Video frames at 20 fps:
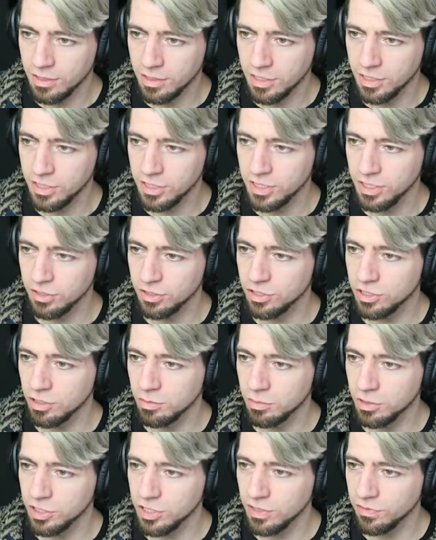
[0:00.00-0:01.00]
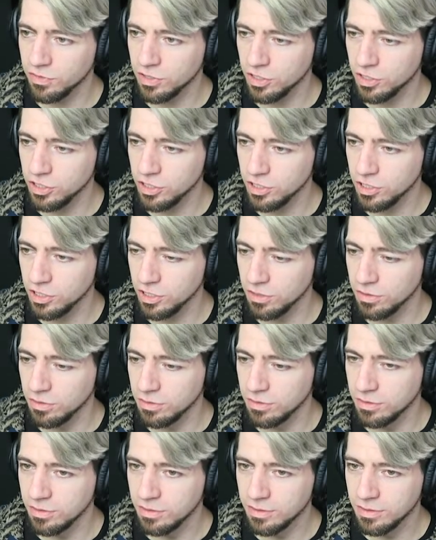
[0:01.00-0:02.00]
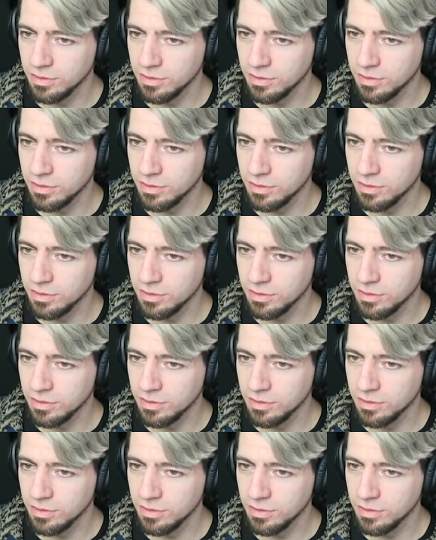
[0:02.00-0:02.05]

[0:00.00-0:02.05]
There's still so much I've got to do.